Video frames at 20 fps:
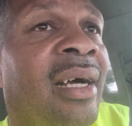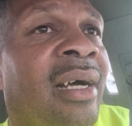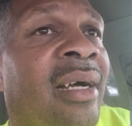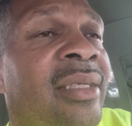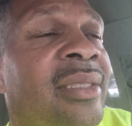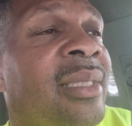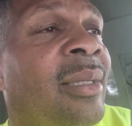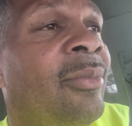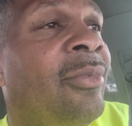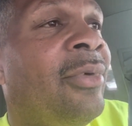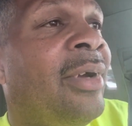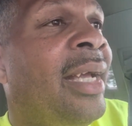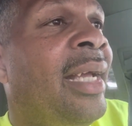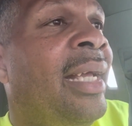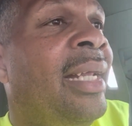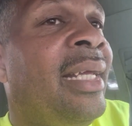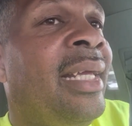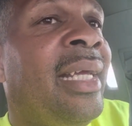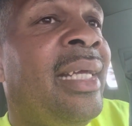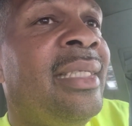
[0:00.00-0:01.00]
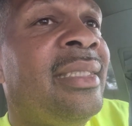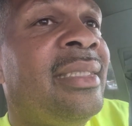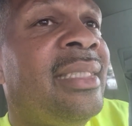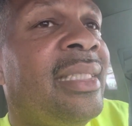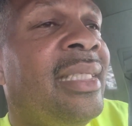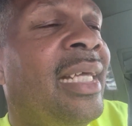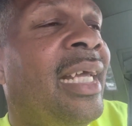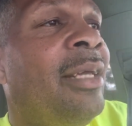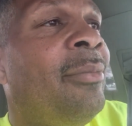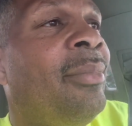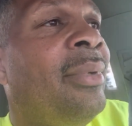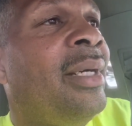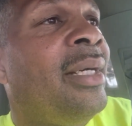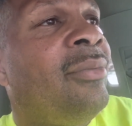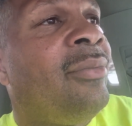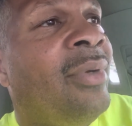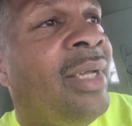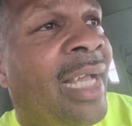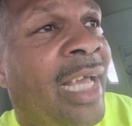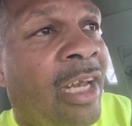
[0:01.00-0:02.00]
some rain again today, but
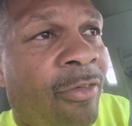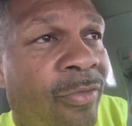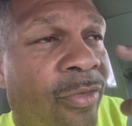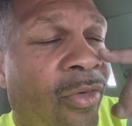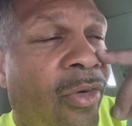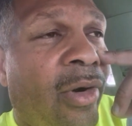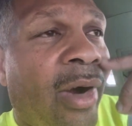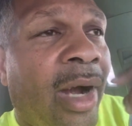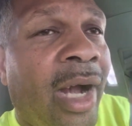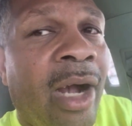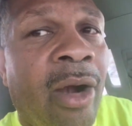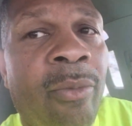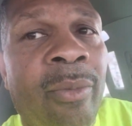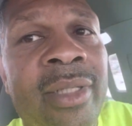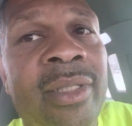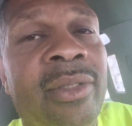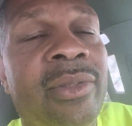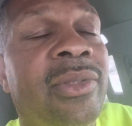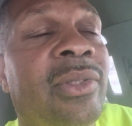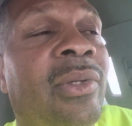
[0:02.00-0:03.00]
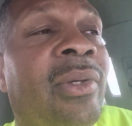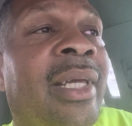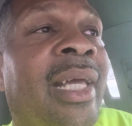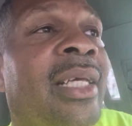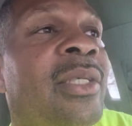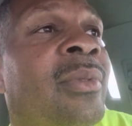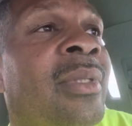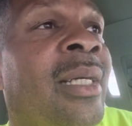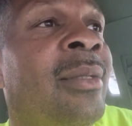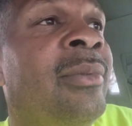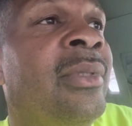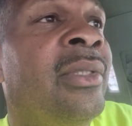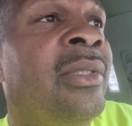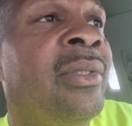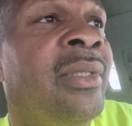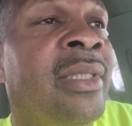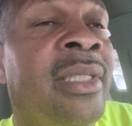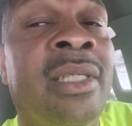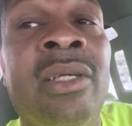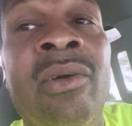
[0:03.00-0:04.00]
we got a 4-hour window, so guess what I'm
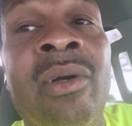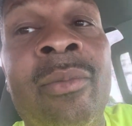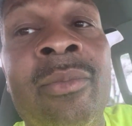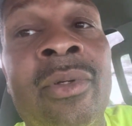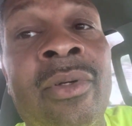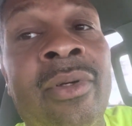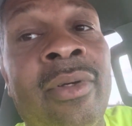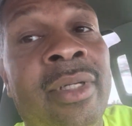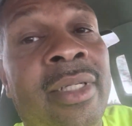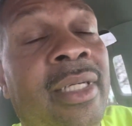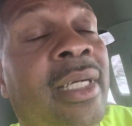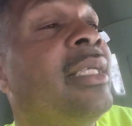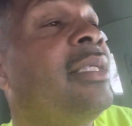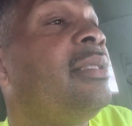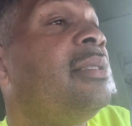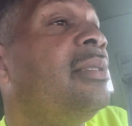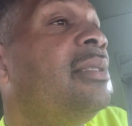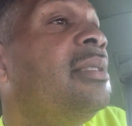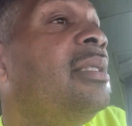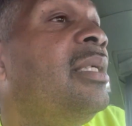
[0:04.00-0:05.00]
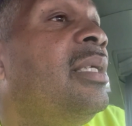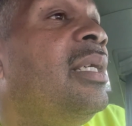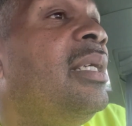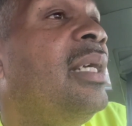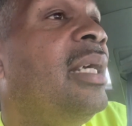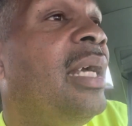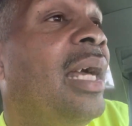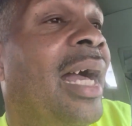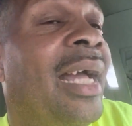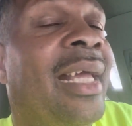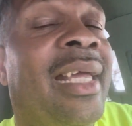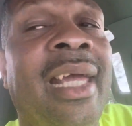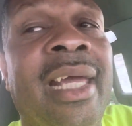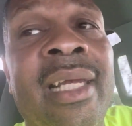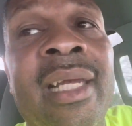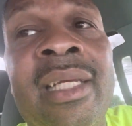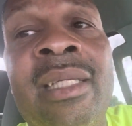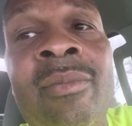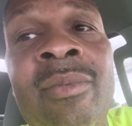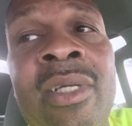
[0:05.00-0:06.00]
doing? You know I'm going to cut. I can't
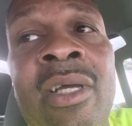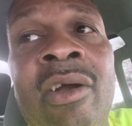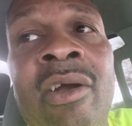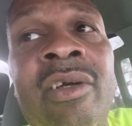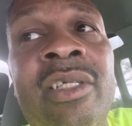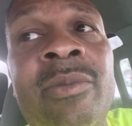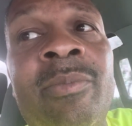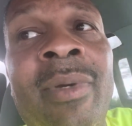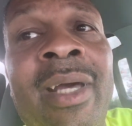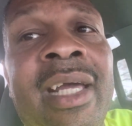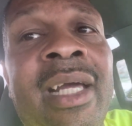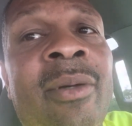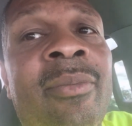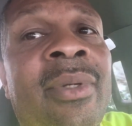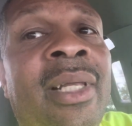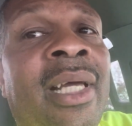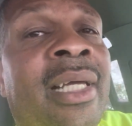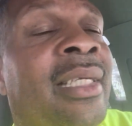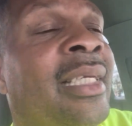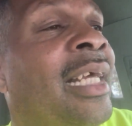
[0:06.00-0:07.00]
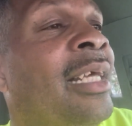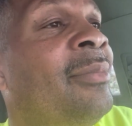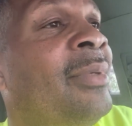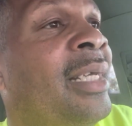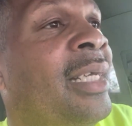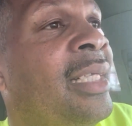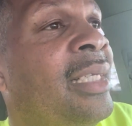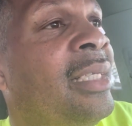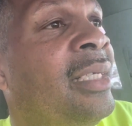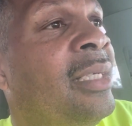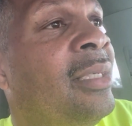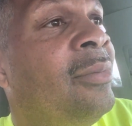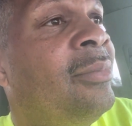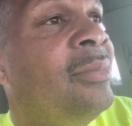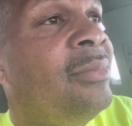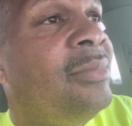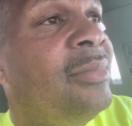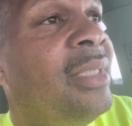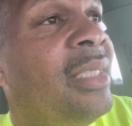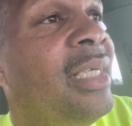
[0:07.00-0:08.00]
let them yards back up like that, man.
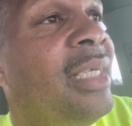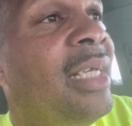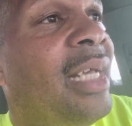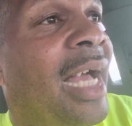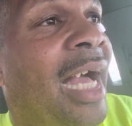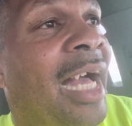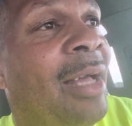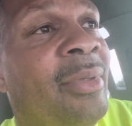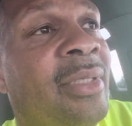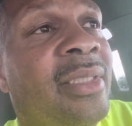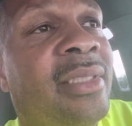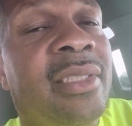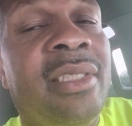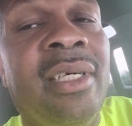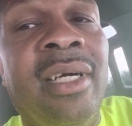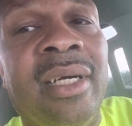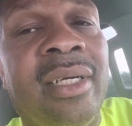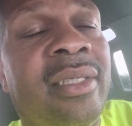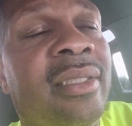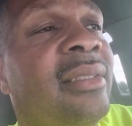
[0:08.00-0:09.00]
I'd be stuck.